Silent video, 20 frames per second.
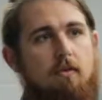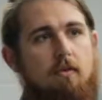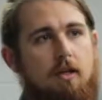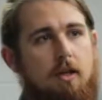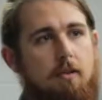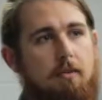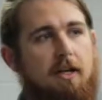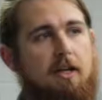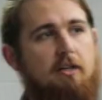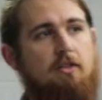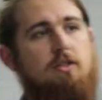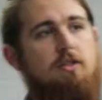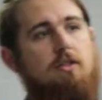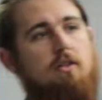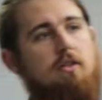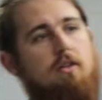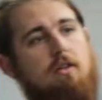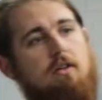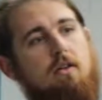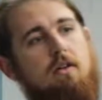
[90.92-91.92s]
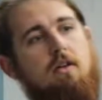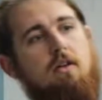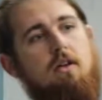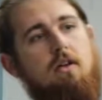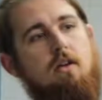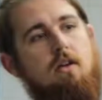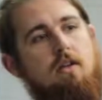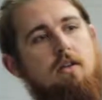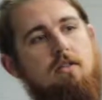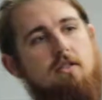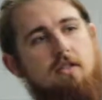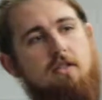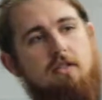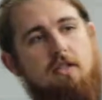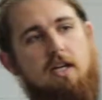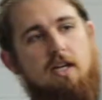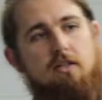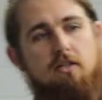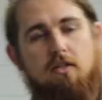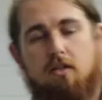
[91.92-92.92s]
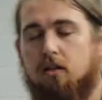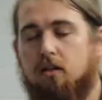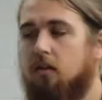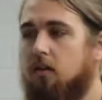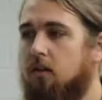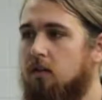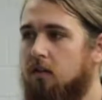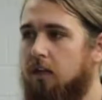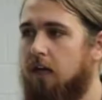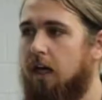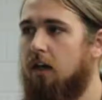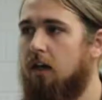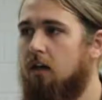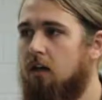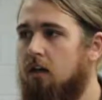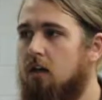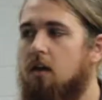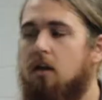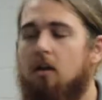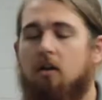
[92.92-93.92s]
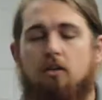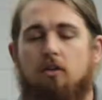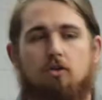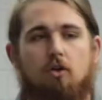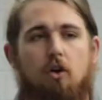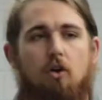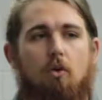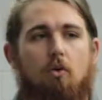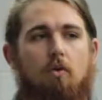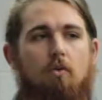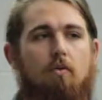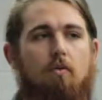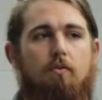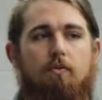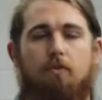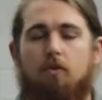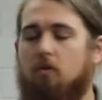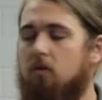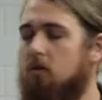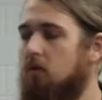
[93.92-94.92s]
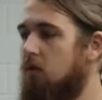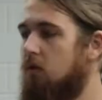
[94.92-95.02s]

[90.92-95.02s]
Anybody else? Success. Yeah. So for